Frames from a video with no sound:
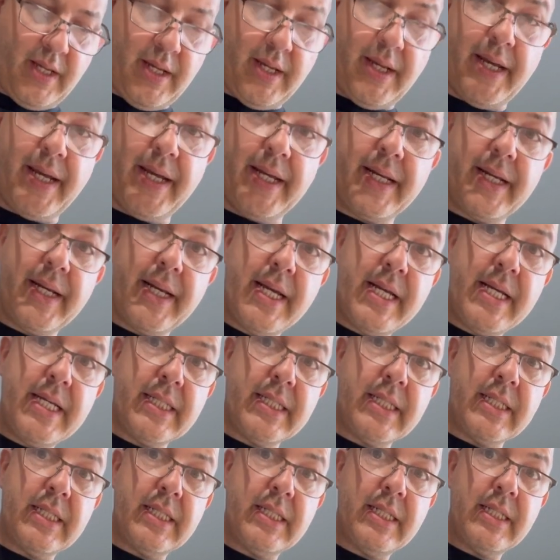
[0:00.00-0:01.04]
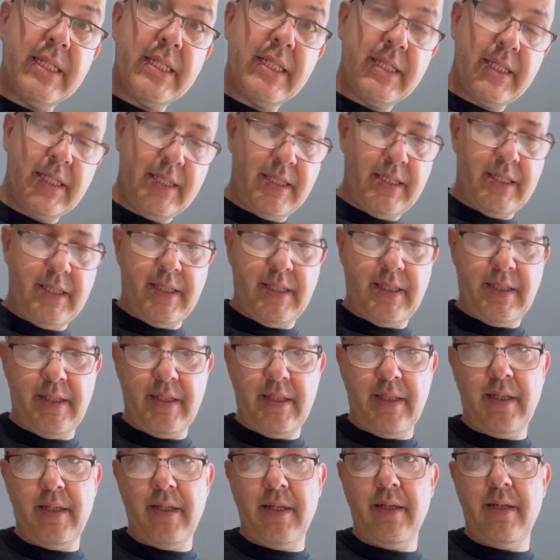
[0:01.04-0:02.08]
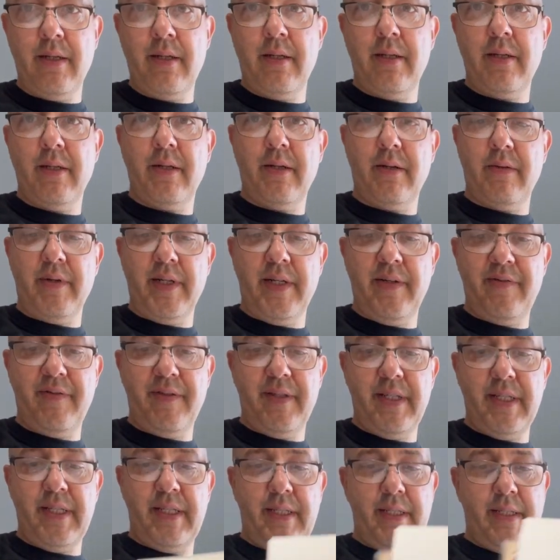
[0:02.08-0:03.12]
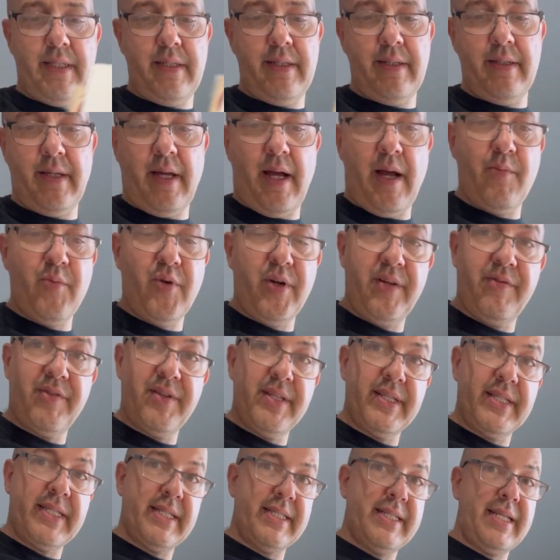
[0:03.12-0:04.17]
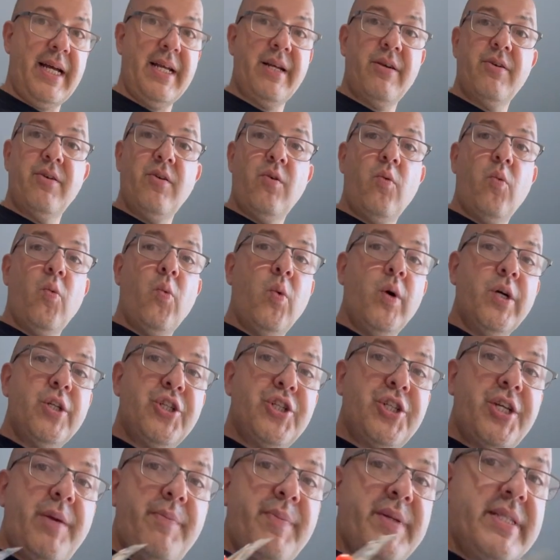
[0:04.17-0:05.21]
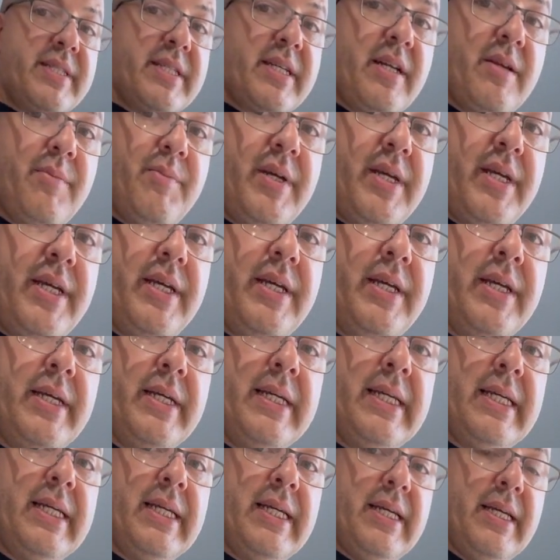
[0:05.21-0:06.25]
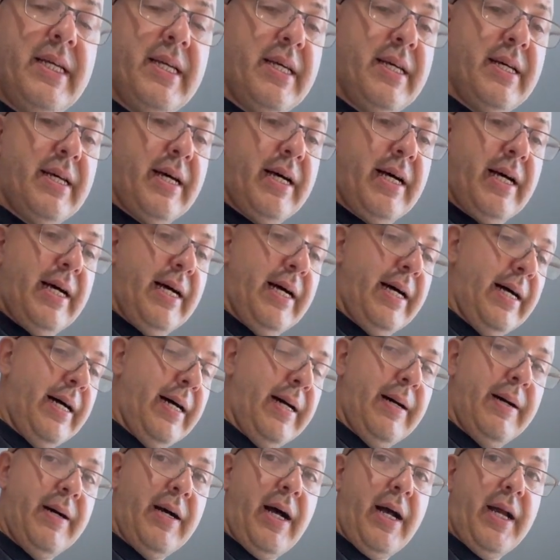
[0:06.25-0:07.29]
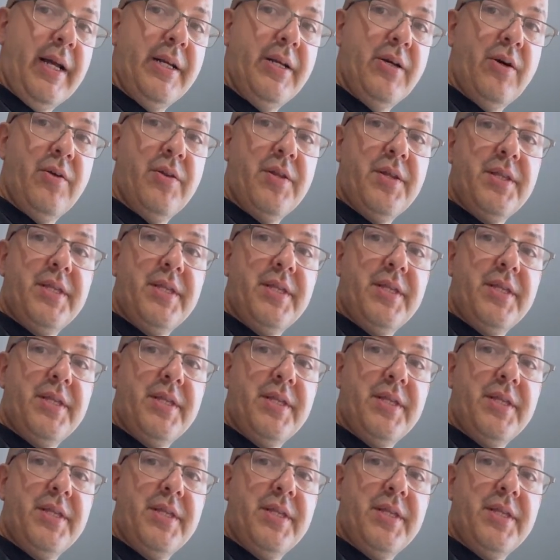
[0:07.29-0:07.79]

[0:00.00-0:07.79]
And it is. You ready for this? I'm ready for this because I don't know what shape it's going to be. I know that